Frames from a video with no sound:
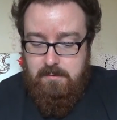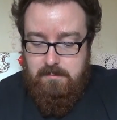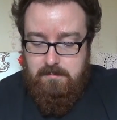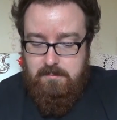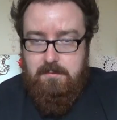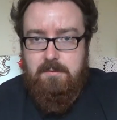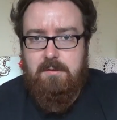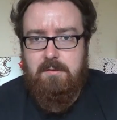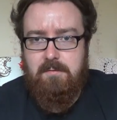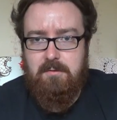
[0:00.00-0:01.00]
Oh, it
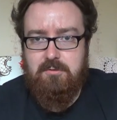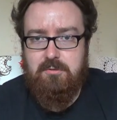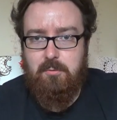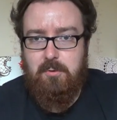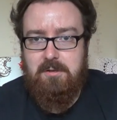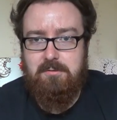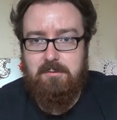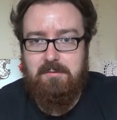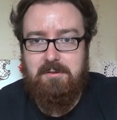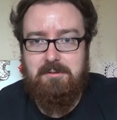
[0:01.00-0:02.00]
feels so weird
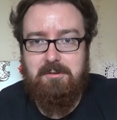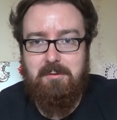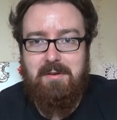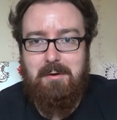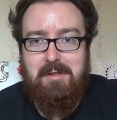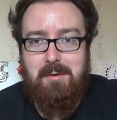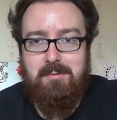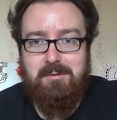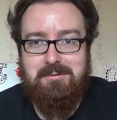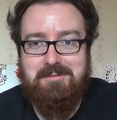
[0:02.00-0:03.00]
doing a video without an
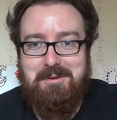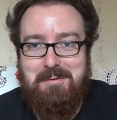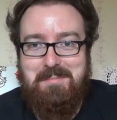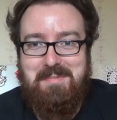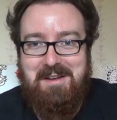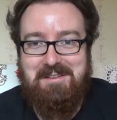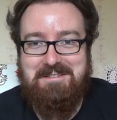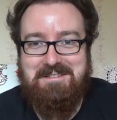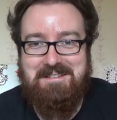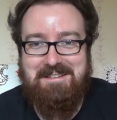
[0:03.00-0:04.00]
ambulance going
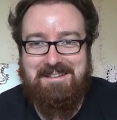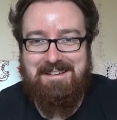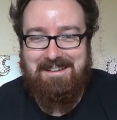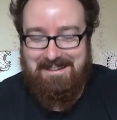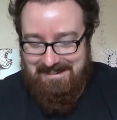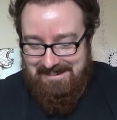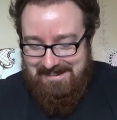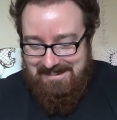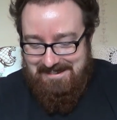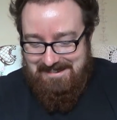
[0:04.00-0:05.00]
past.
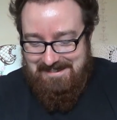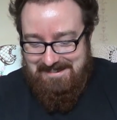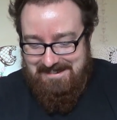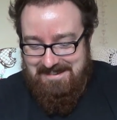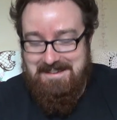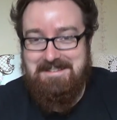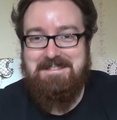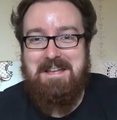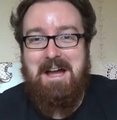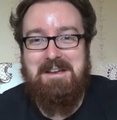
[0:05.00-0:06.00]
It's
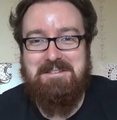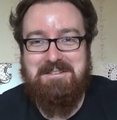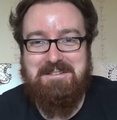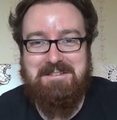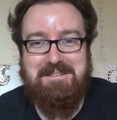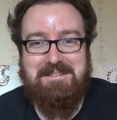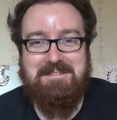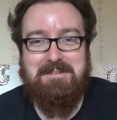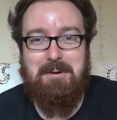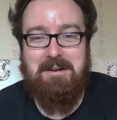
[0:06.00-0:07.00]
nice,
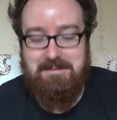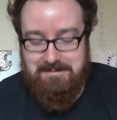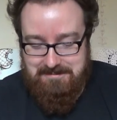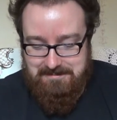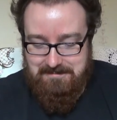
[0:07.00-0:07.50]
it's quiet.